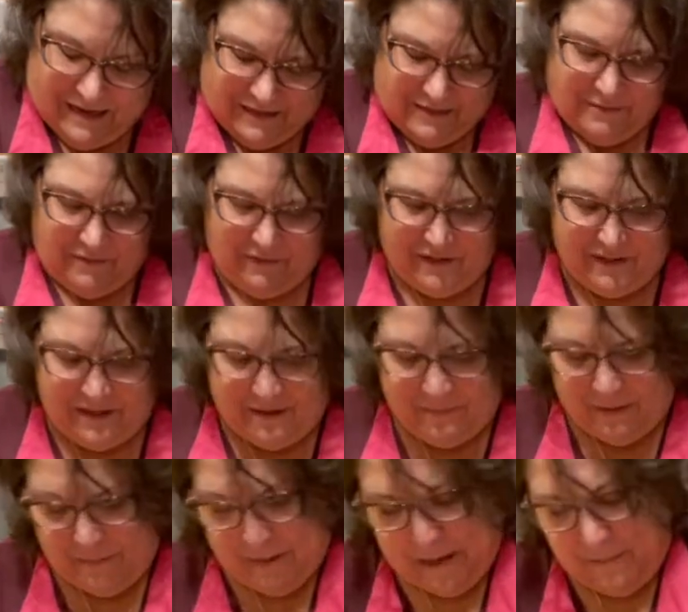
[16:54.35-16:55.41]
So every
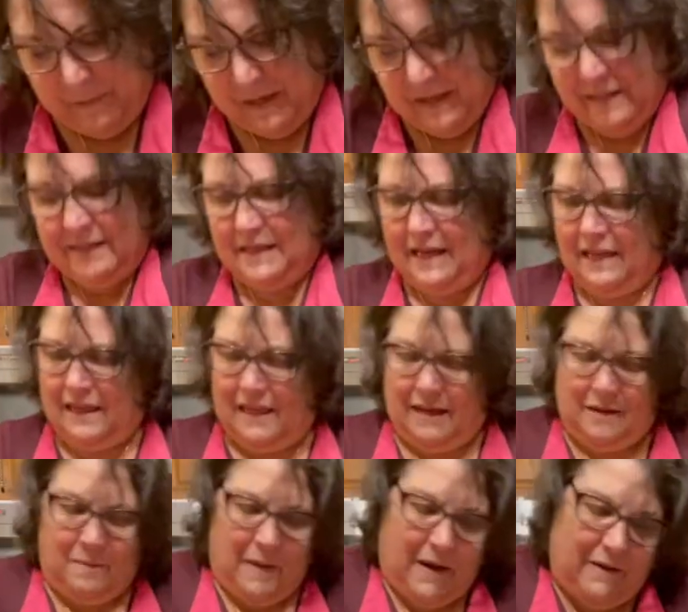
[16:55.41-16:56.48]
time I make pizza, I
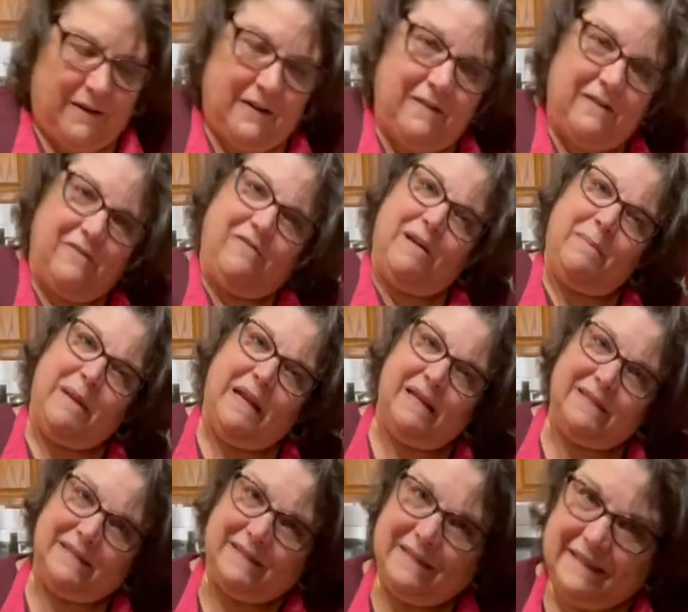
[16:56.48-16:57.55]
think about it, I
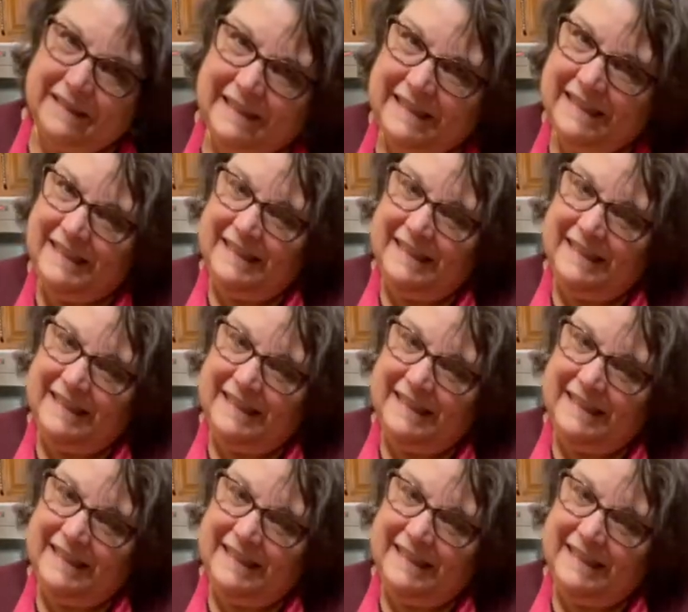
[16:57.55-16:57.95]
reminisce.